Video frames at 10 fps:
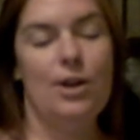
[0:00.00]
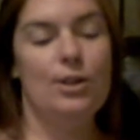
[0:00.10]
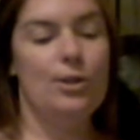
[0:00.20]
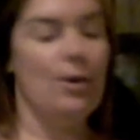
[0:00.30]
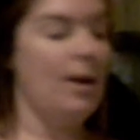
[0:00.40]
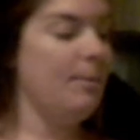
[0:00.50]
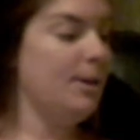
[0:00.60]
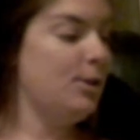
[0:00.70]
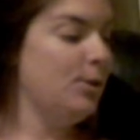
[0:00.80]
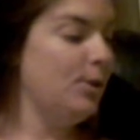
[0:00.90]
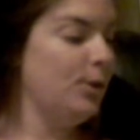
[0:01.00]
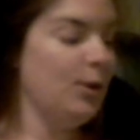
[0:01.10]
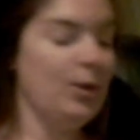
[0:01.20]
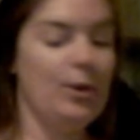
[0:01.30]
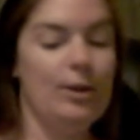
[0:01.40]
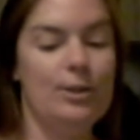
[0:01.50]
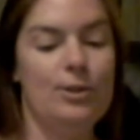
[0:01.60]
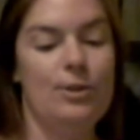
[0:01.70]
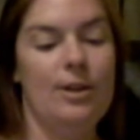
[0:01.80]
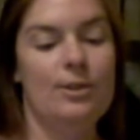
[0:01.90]
So I made
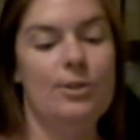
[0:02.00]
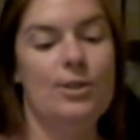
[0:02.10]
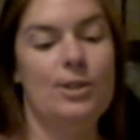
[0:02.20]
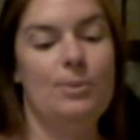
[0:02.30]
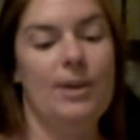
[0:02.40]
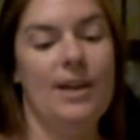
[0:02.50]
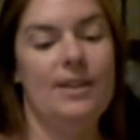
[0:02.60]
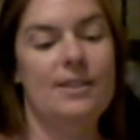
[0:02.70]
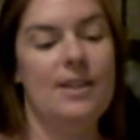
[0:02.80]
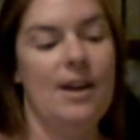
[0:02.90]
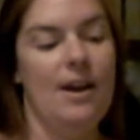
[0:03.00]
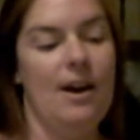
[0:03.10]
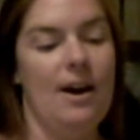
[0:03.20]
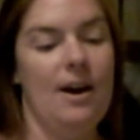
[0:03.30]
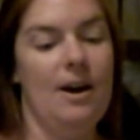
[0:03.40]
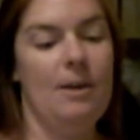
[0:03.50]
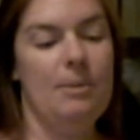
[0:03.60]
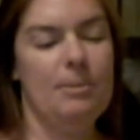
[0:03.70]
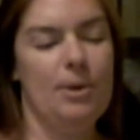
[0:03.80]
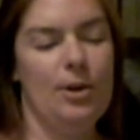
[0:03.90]
$232 this weekend. I've